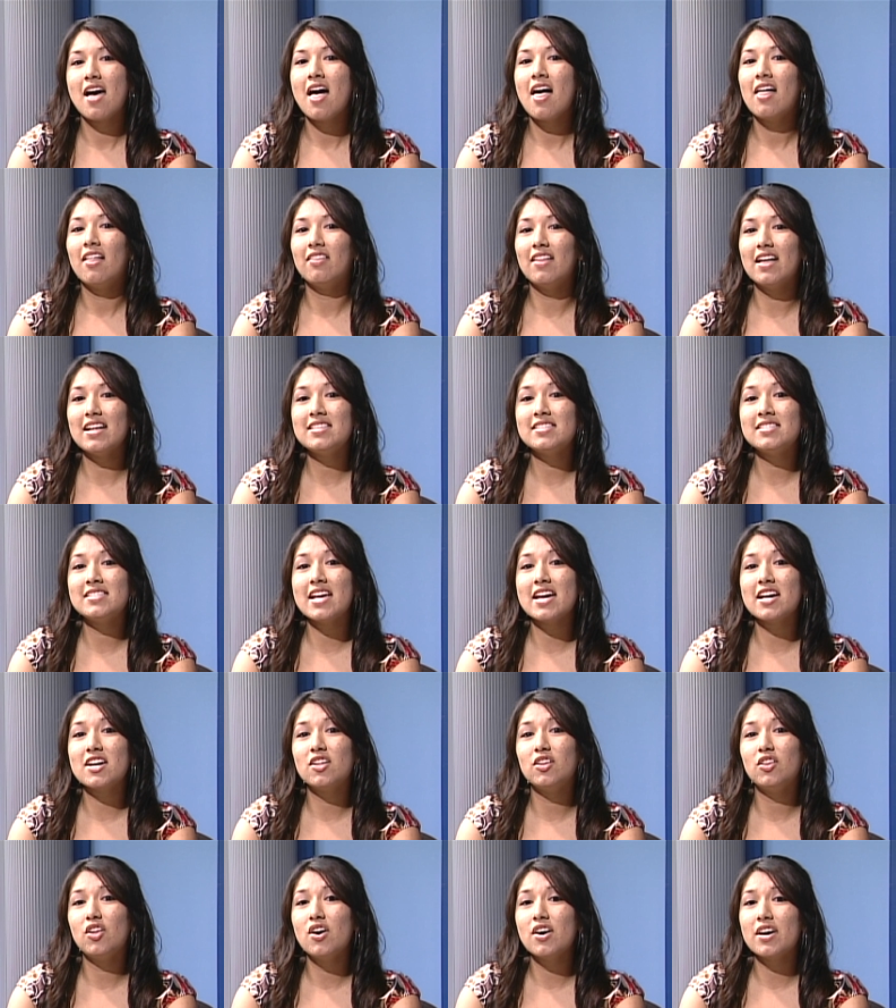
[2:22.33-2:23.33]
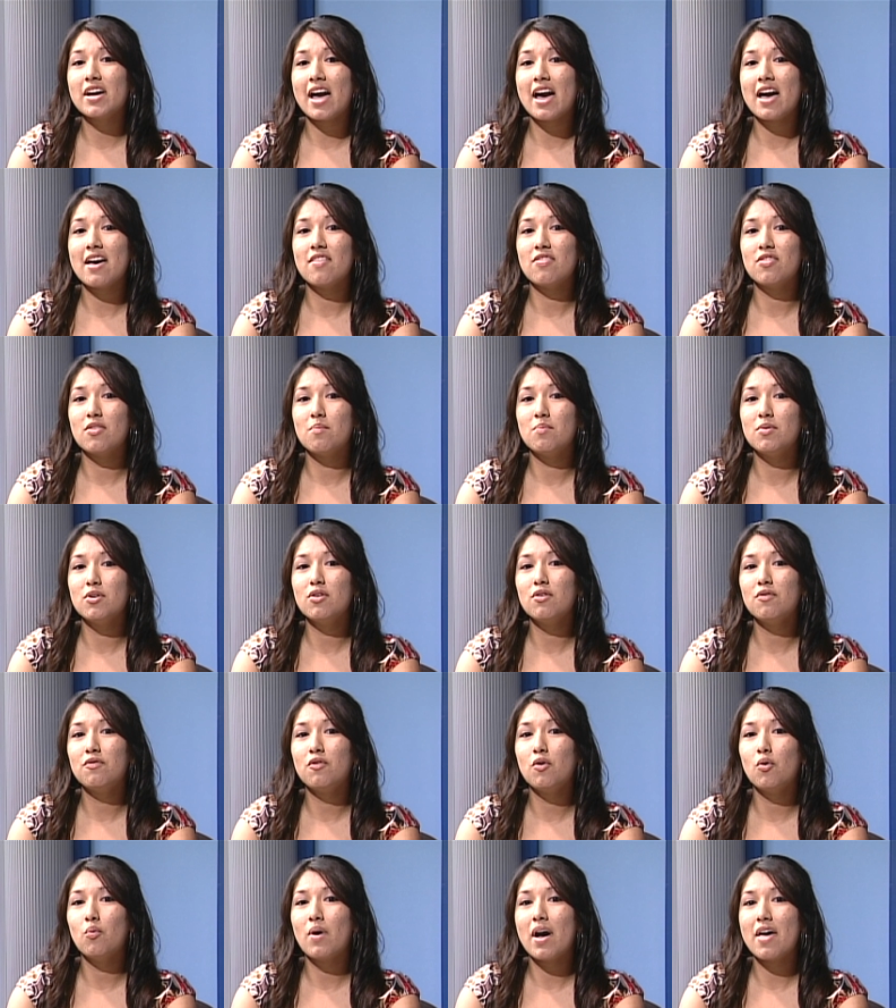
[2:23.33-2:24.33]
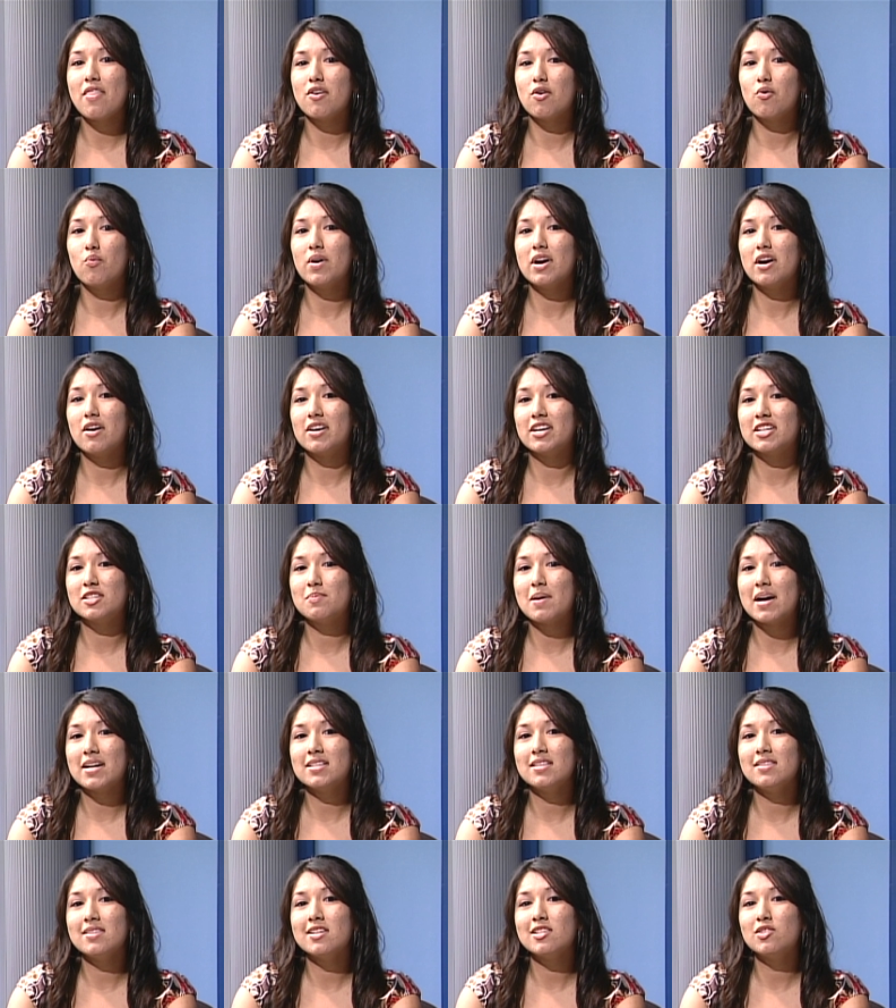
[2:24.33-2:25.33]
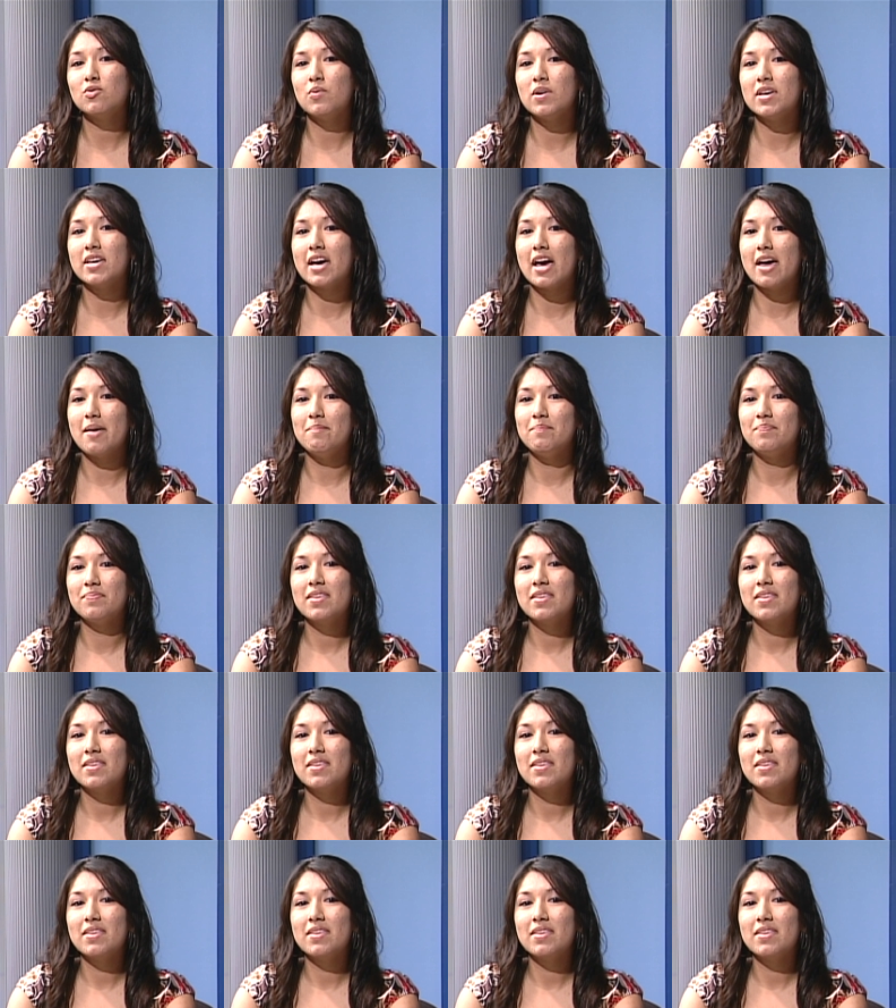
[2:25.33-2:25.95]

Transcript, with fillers: Let's take a look at the beautiful weather we are expecting this weekend.